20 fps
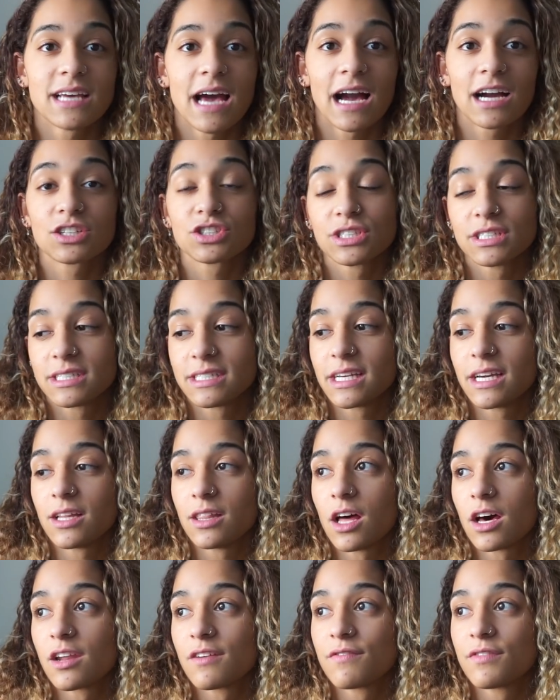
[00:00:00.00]
to see a
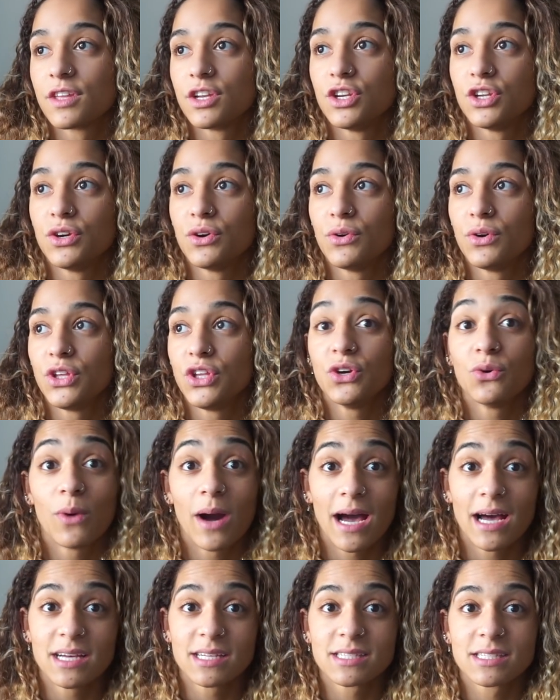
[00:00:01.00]
lot of the new
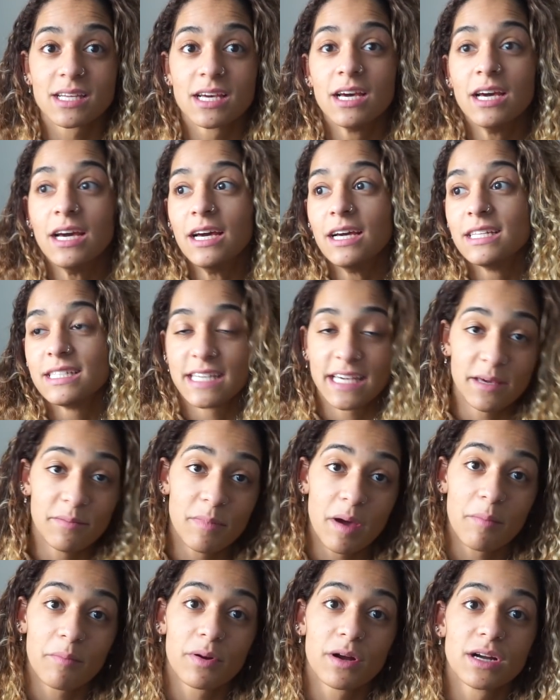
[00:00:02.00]
U.S. team
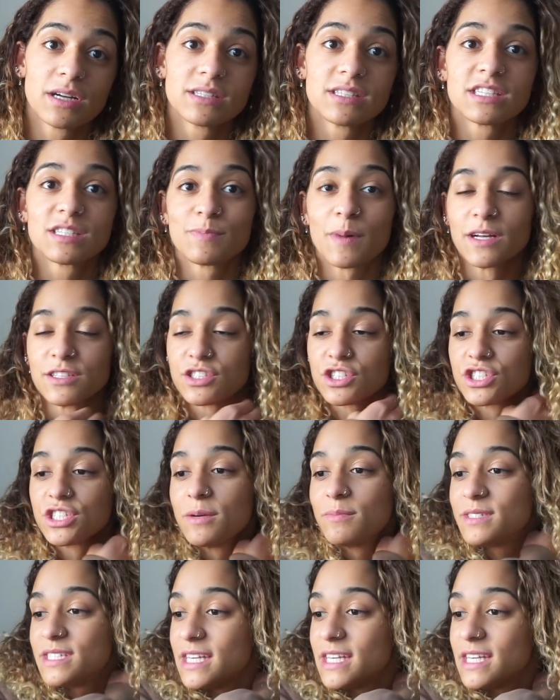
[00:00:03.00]
members, the sponsorship